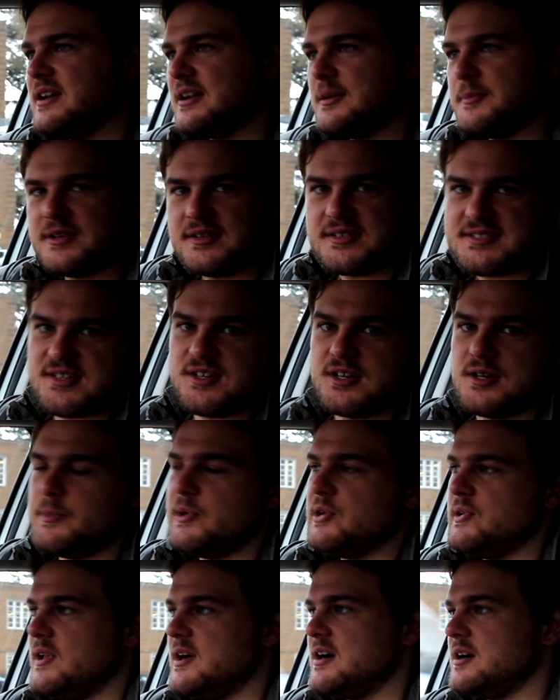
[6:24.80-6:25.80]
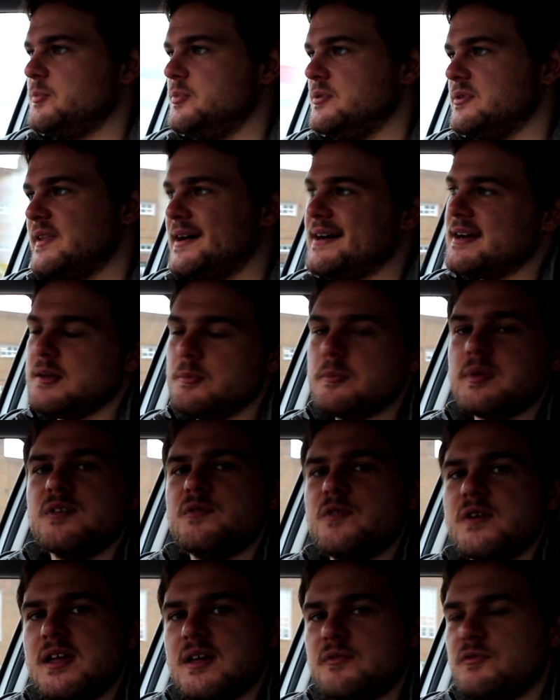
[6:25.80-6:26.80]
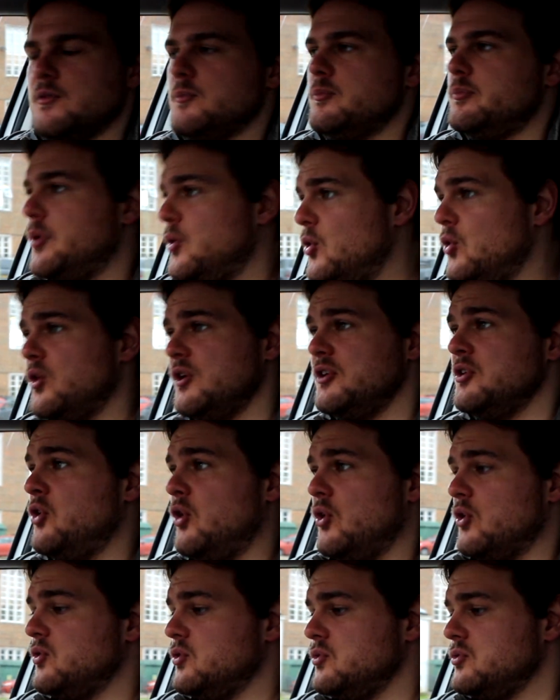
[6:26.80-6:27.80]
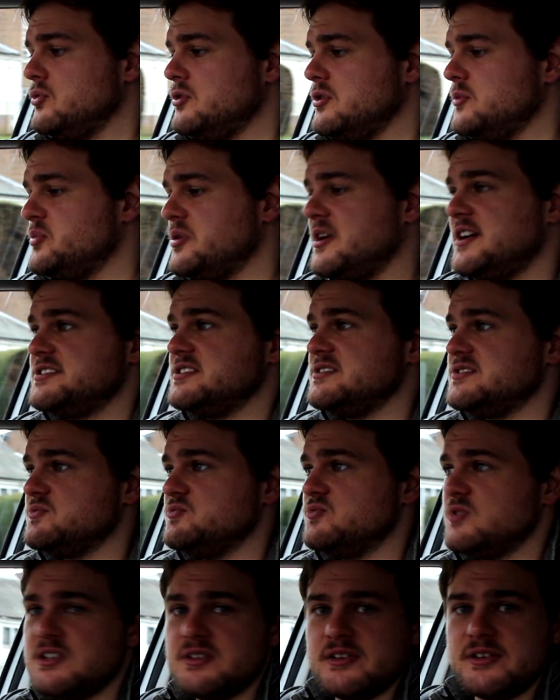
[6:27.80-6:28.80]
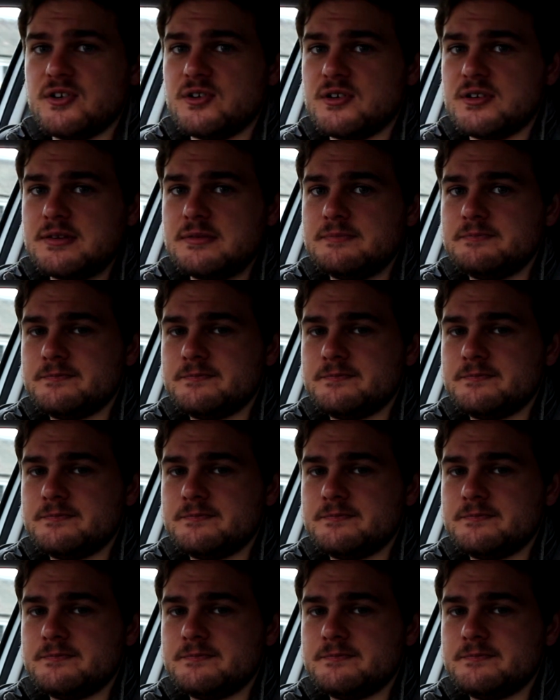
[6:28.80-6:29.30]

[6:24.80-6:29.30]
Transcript: get a bit of turbo lag, but that can be forgiven. But all in all, impressions are really good.